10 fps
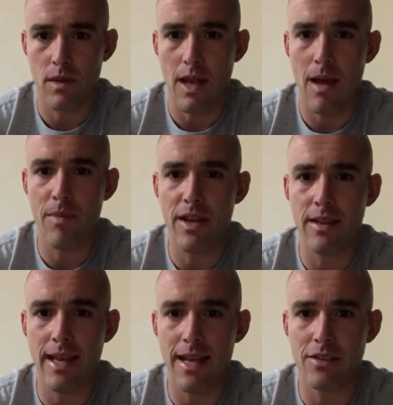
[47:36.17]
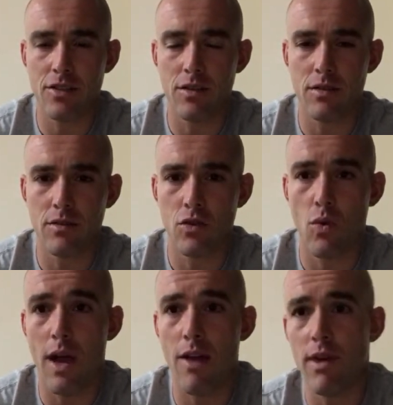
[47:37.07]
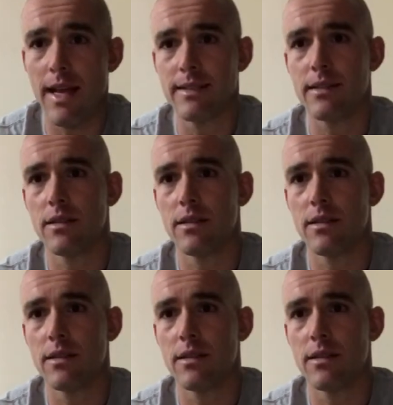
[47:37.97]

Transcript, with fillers: How many days do I rest?